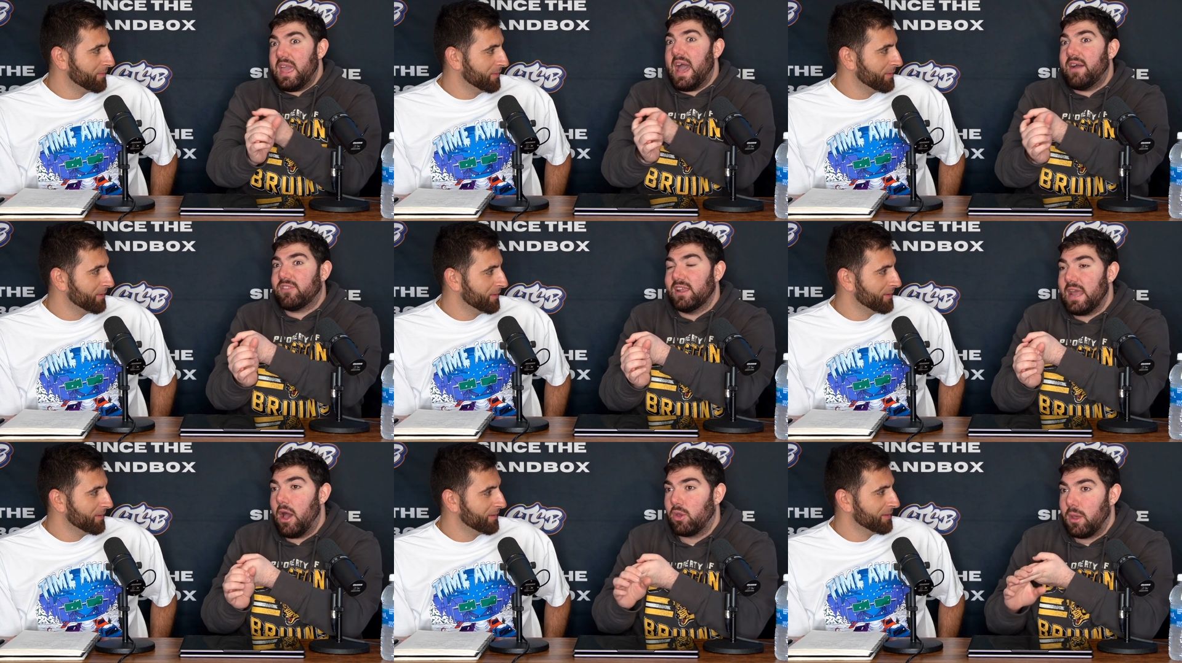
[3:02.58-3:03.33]
Speaker 1: have to
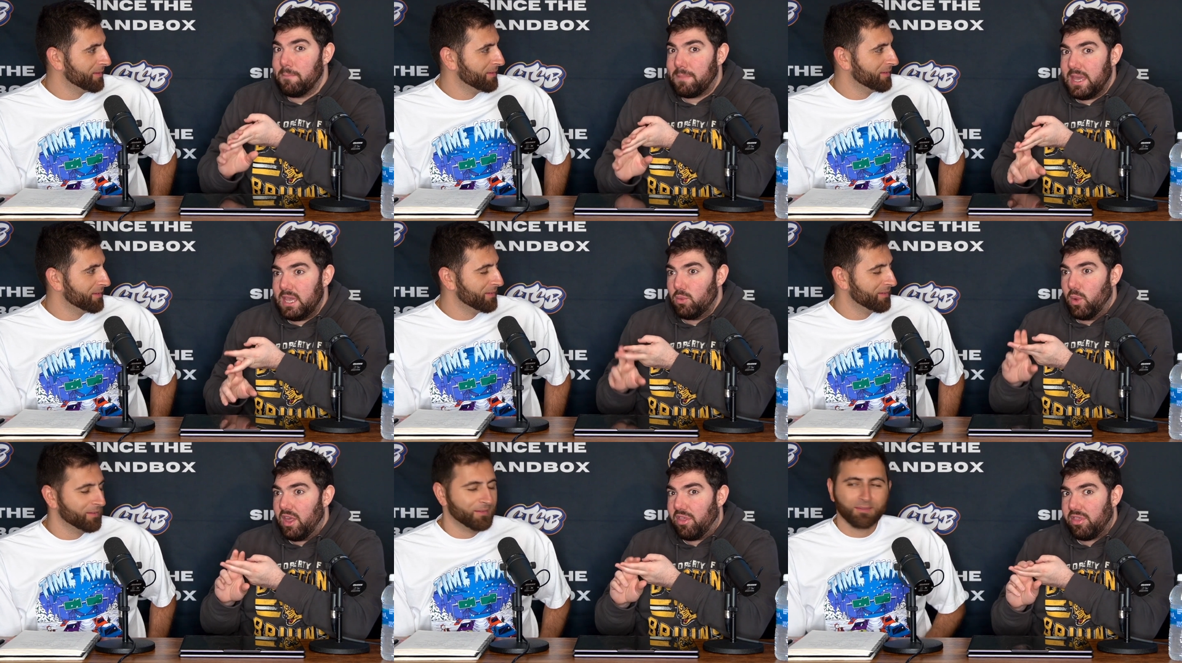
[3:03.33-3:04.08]
now compete
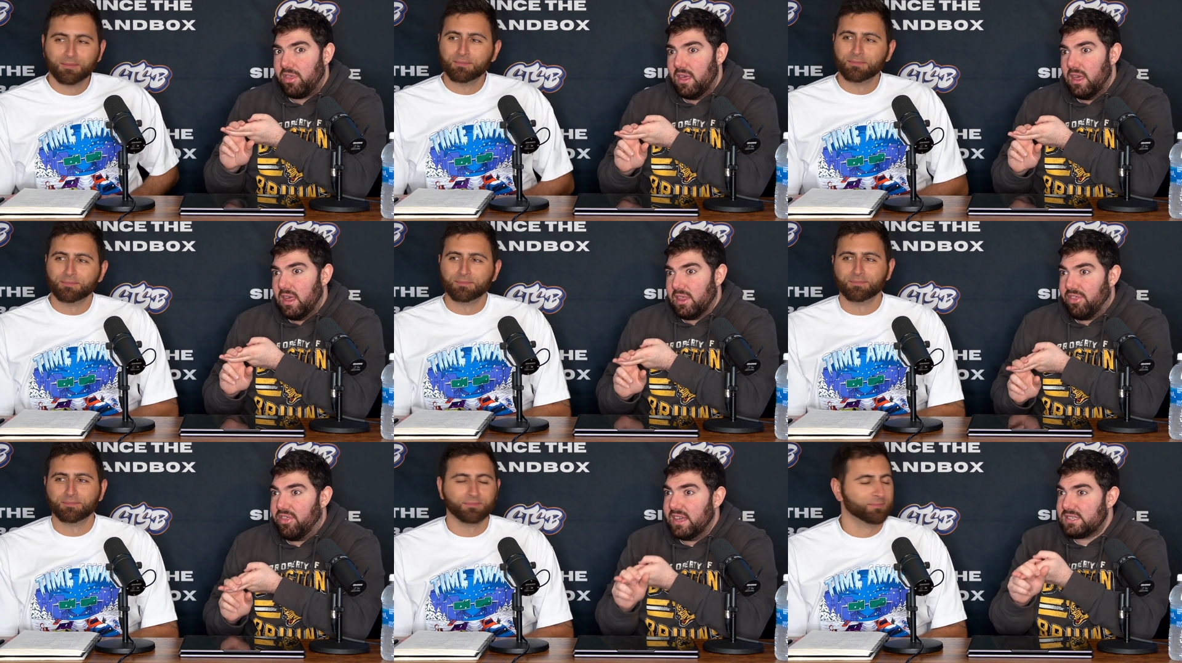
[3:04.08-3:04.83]
with
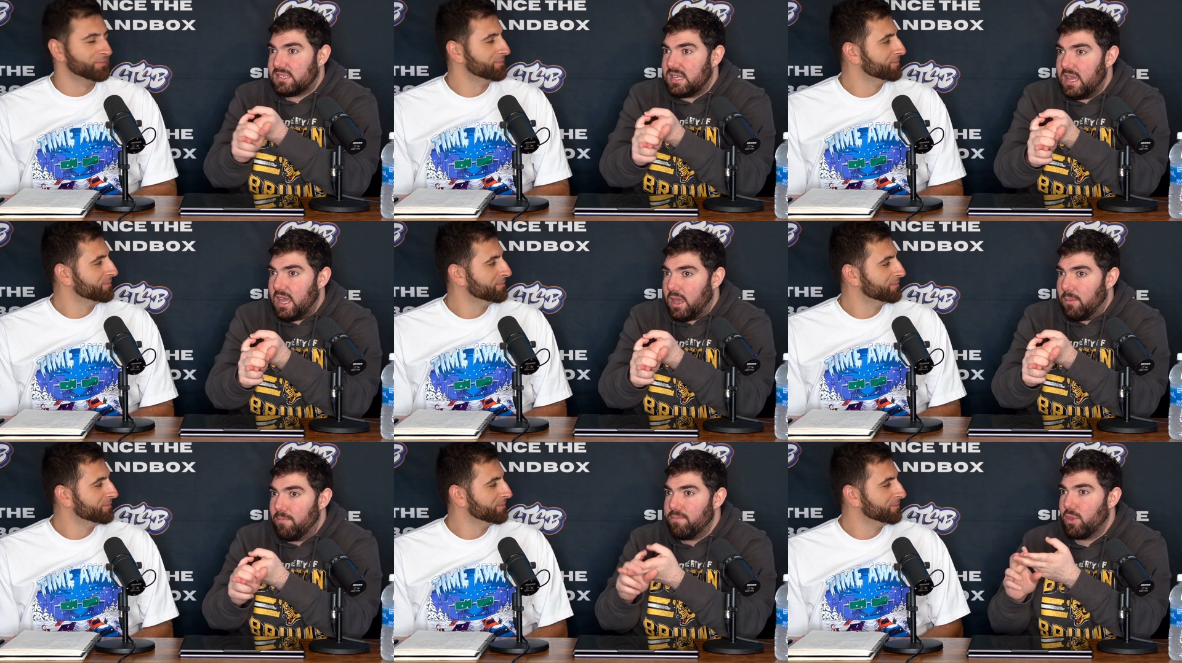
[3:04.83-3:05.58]
this
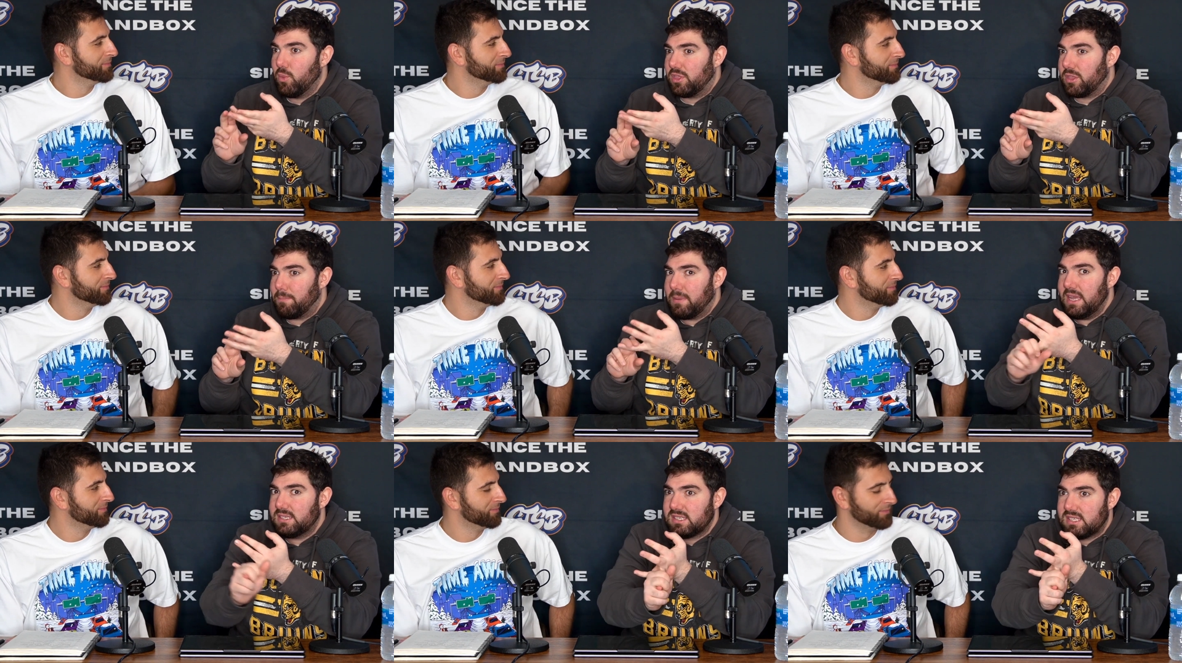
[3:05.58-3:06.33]
team, with the
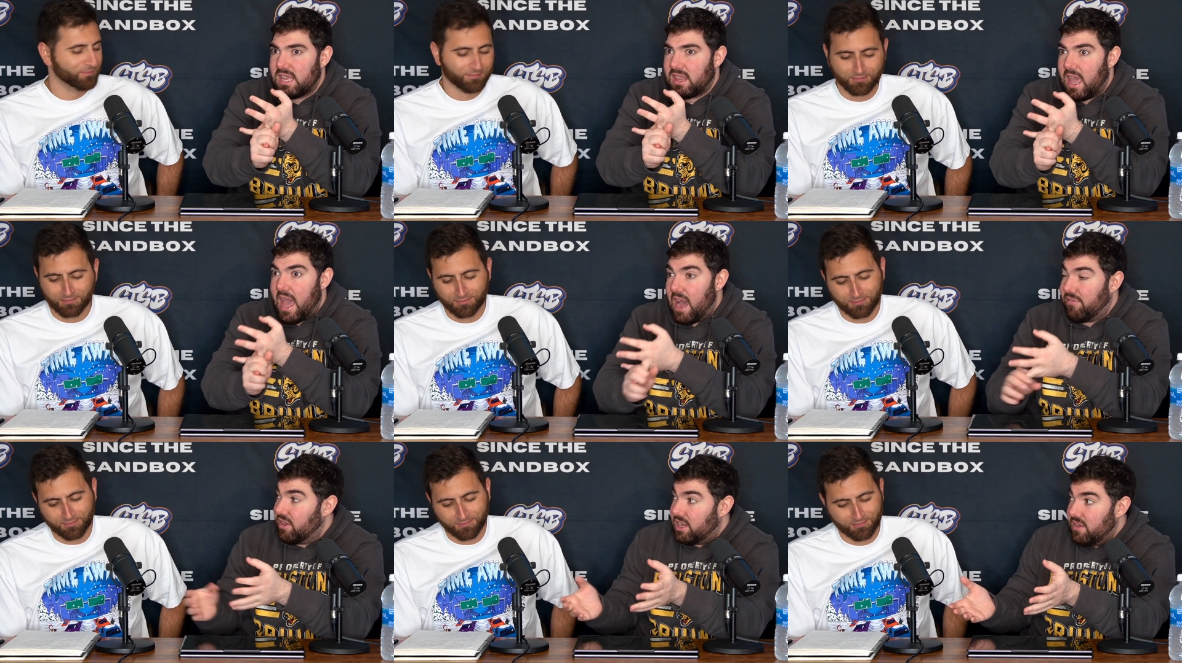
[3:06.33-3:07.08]
pieces that they
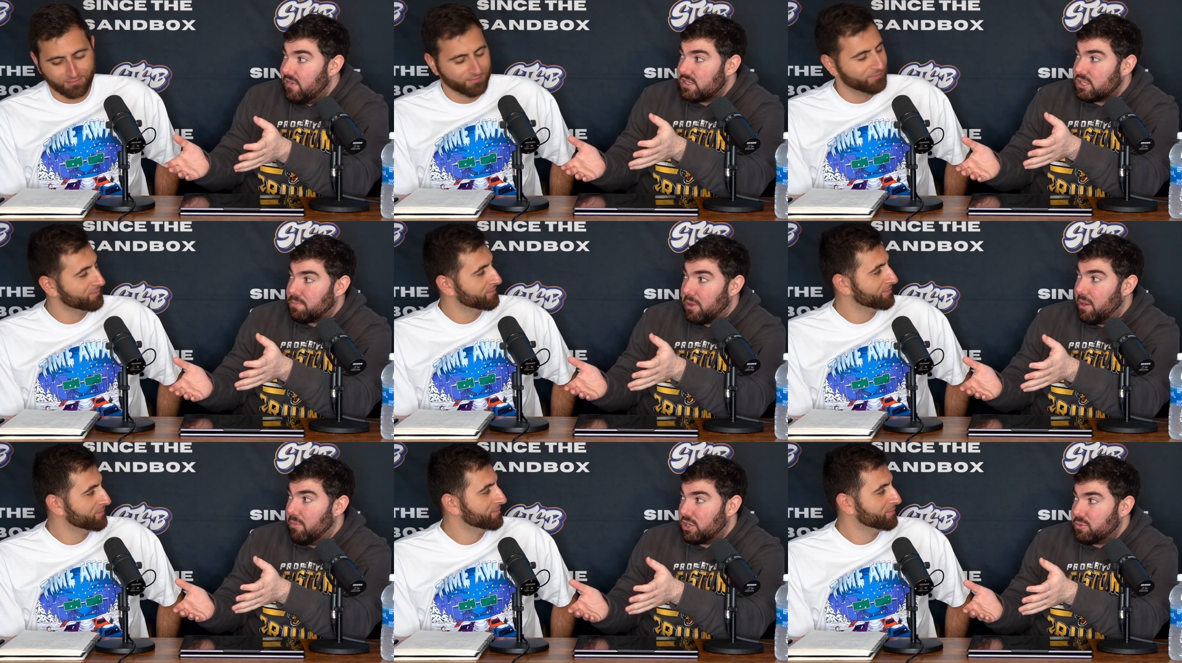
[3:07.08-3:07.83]
have, the defense has
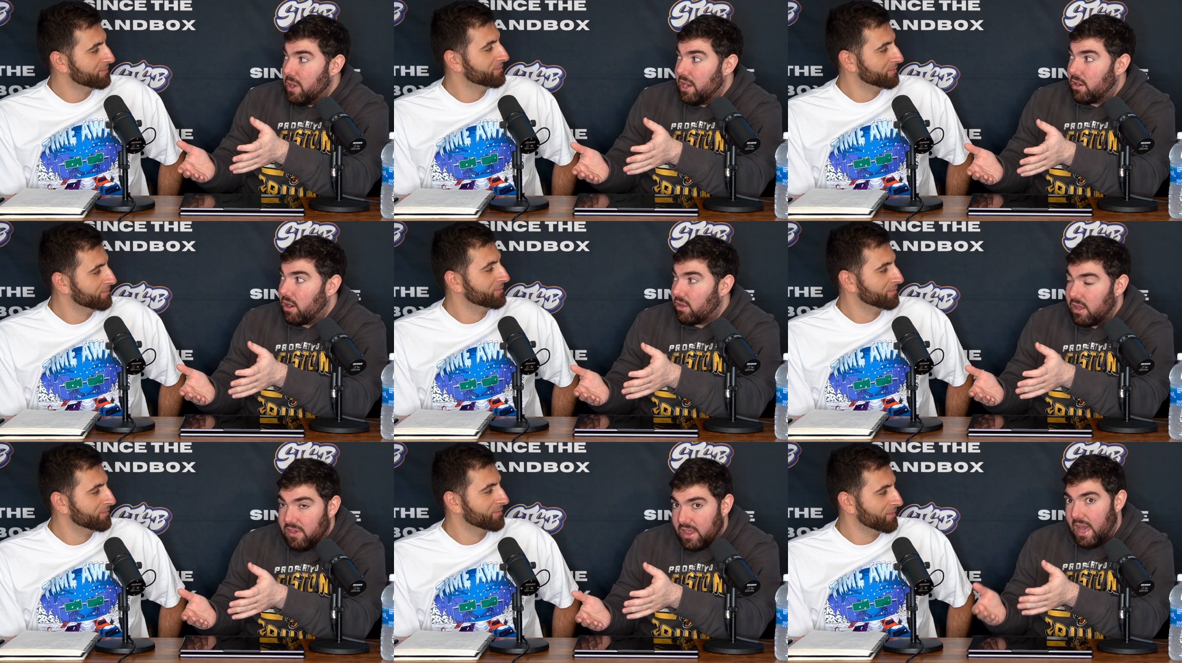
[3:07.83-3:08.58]
played much better. I'll
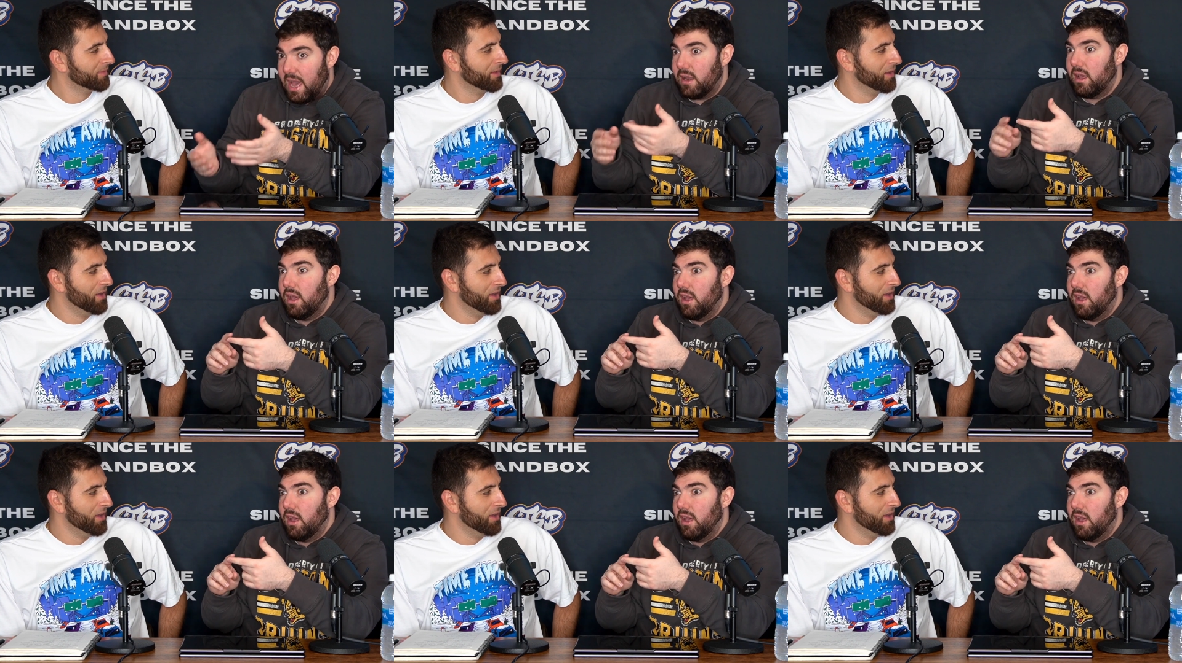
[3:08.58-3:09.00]
give you that.